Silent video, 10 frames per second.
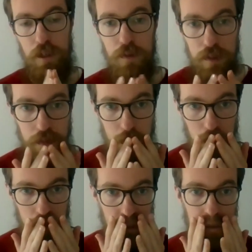notice if you
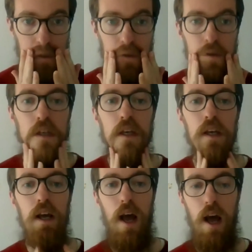wanted to.
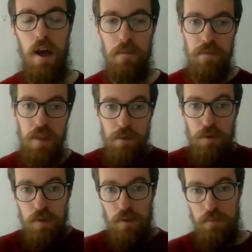They
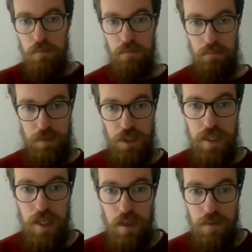will
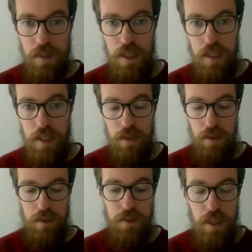take care of the
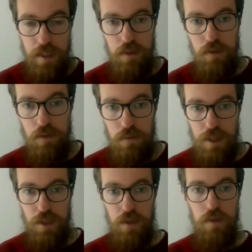technical
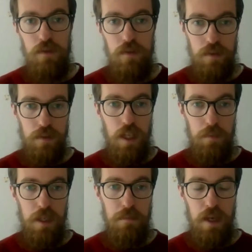issues. They'll
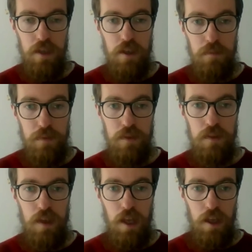make backups.
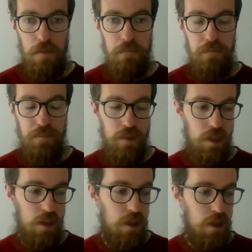
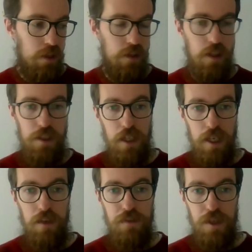They'll
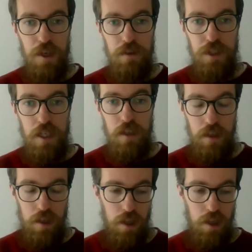take care of security.